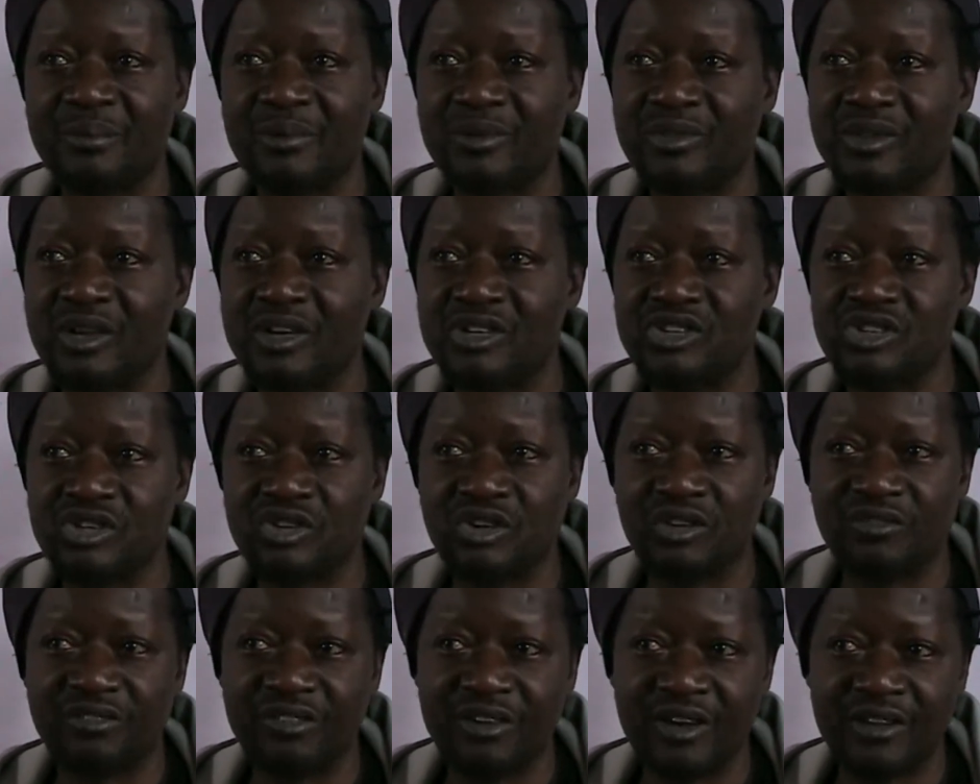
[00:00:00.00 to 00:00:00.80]

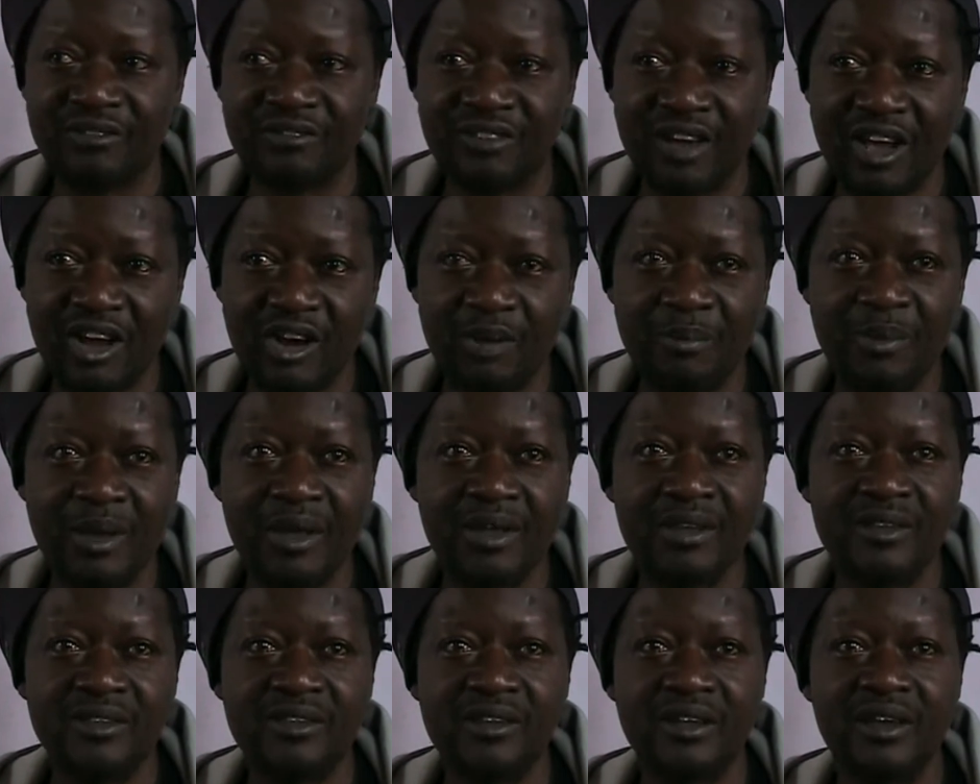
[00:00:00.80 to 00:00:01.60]
protection of the
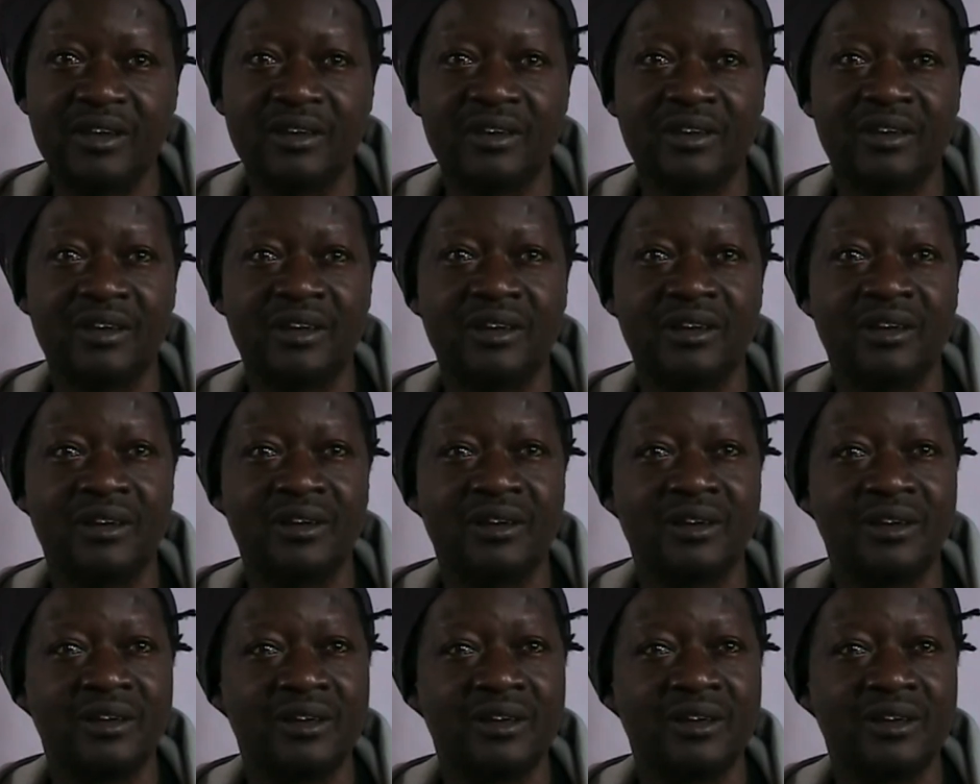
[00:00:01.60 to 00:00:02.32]
environment and uh,